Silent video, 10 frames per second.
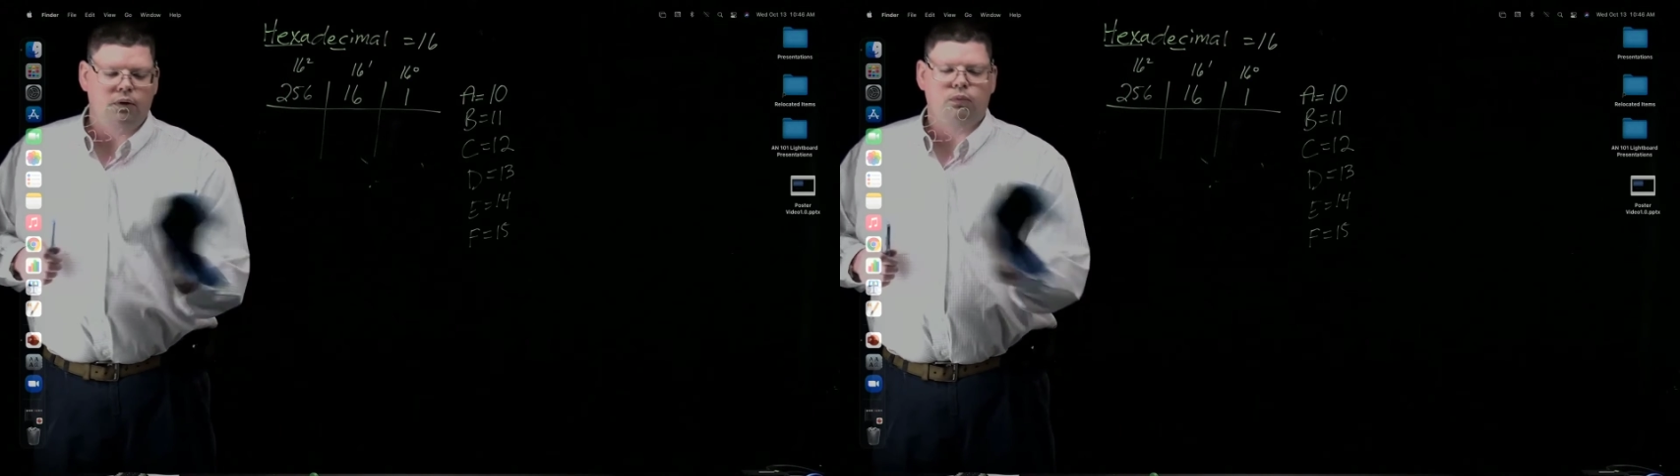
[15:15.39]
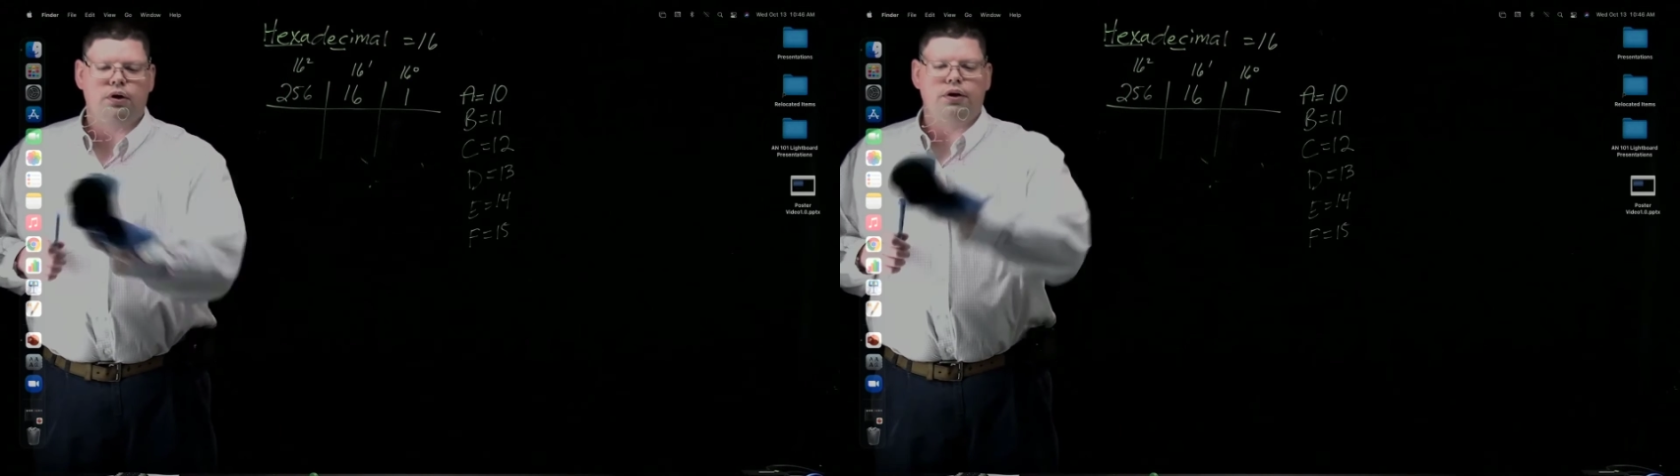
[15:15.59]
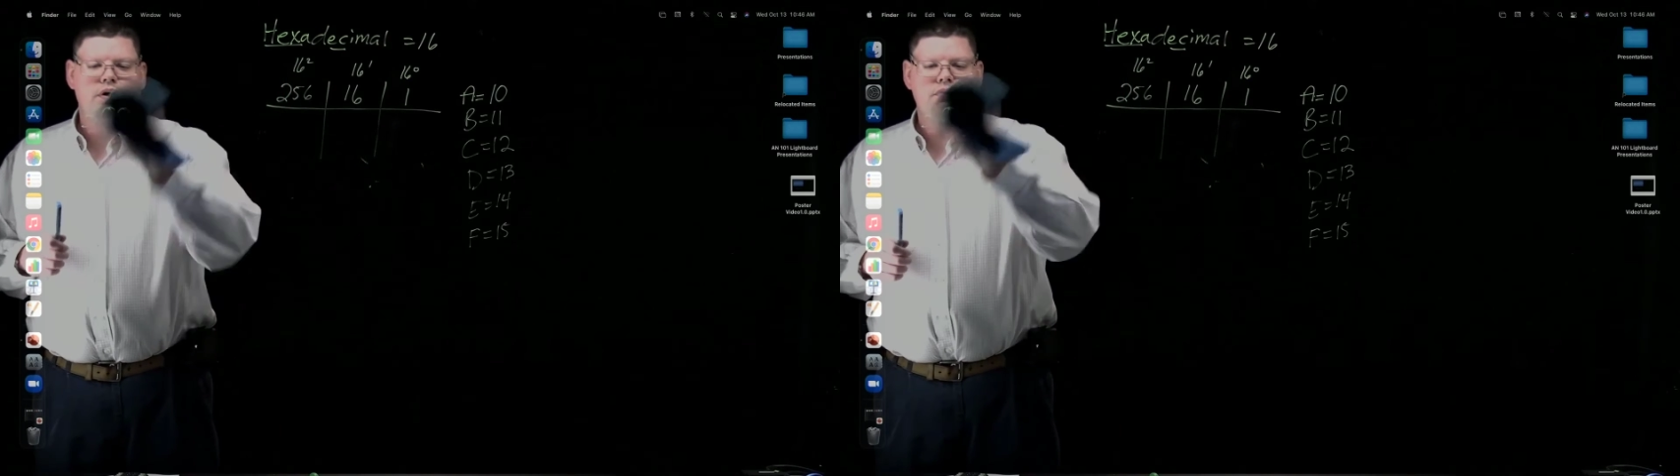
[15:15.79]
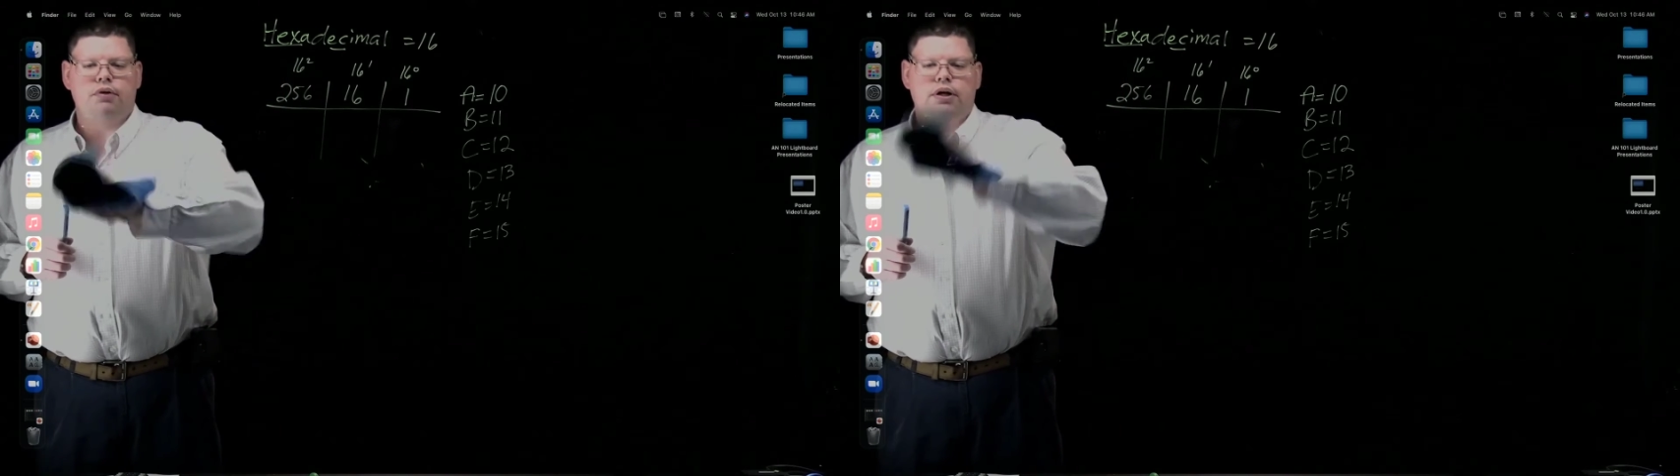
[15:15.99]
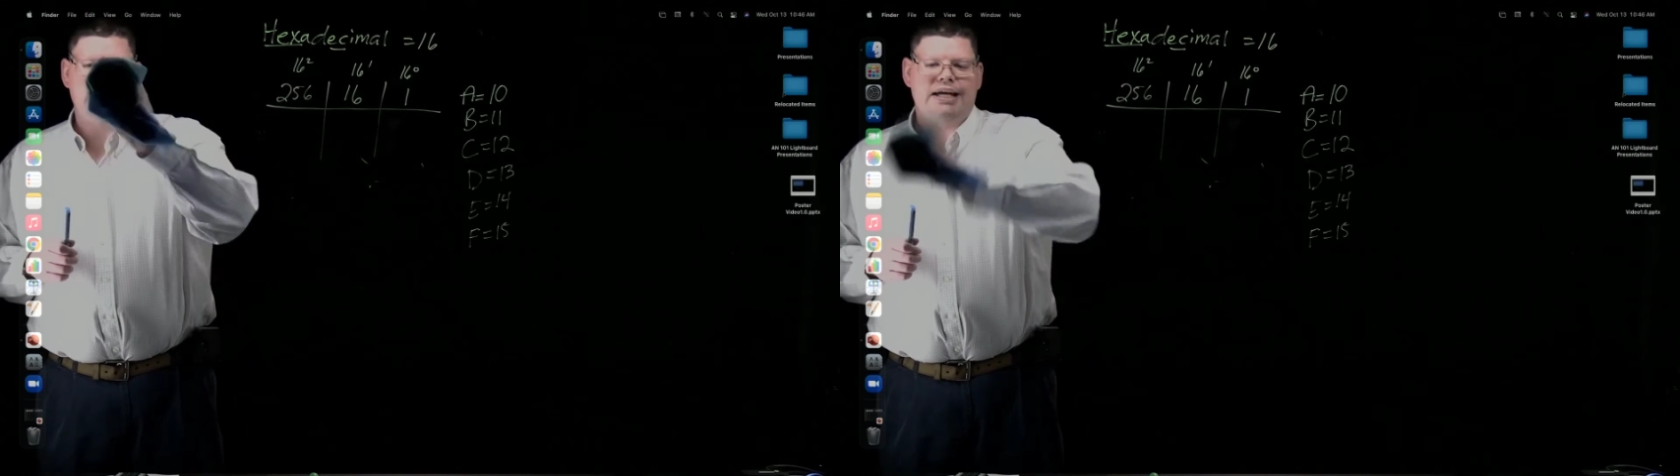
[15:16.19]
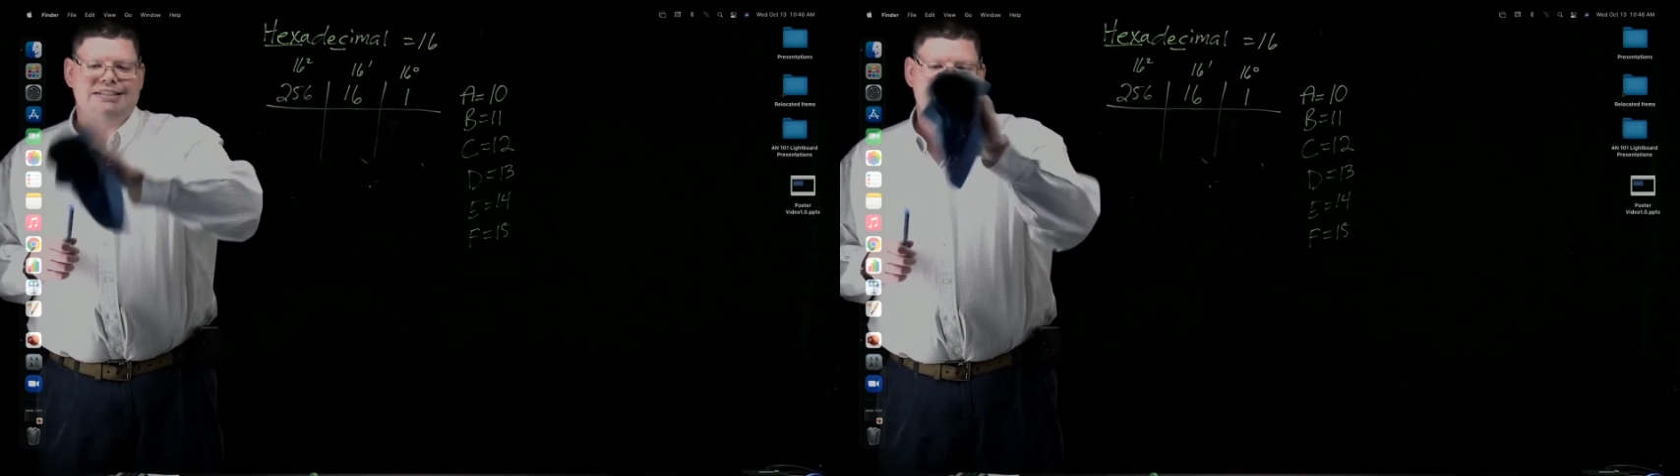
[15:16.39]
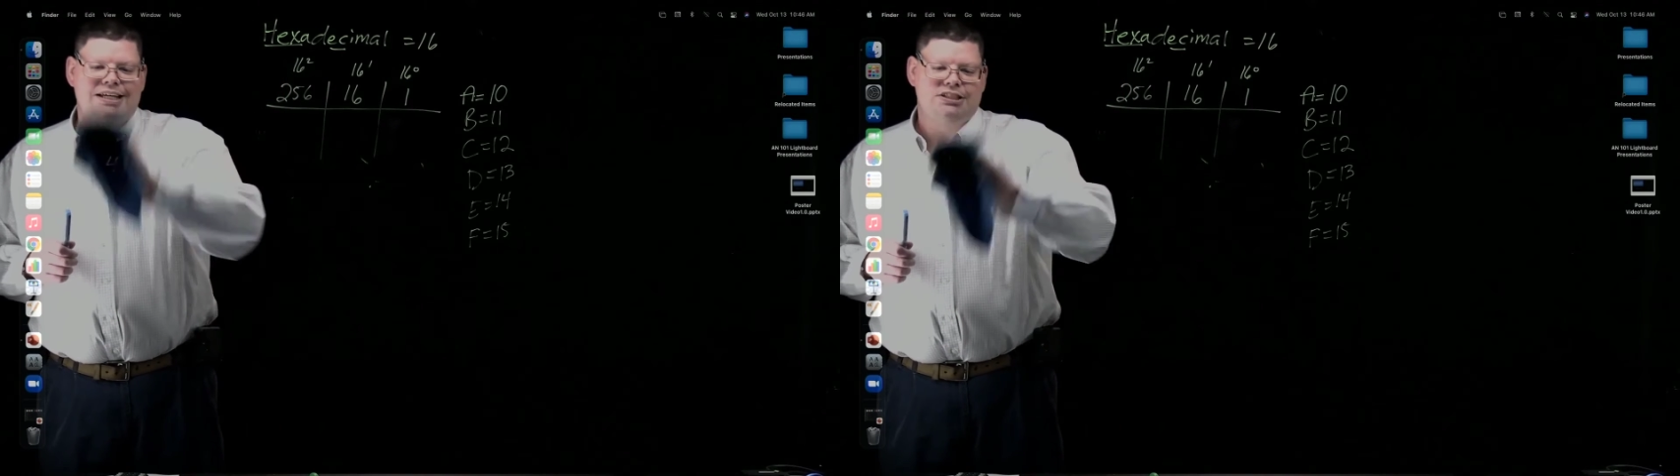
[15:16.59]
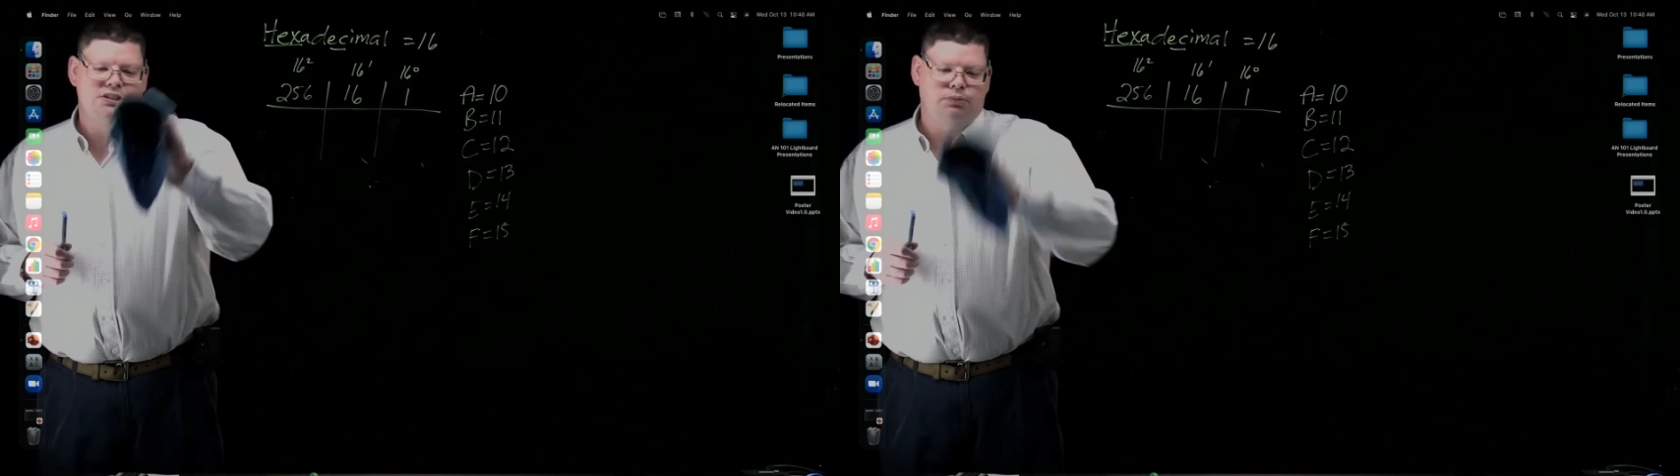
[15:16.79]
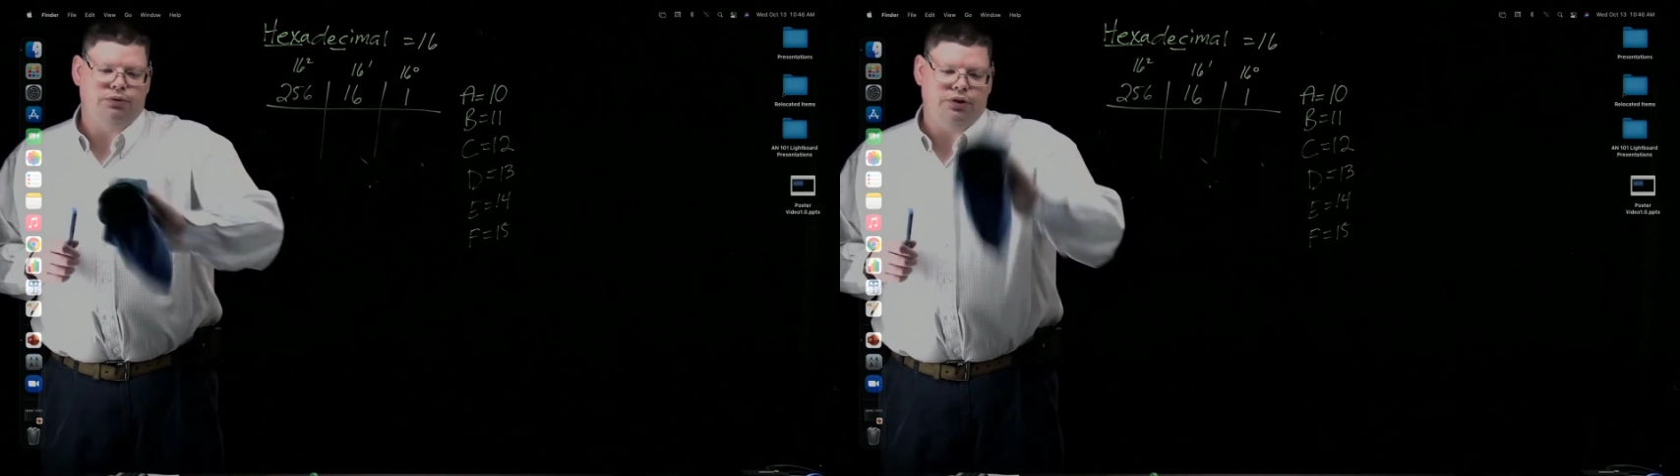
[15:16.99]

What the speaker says: We're going to convert a hexadecimal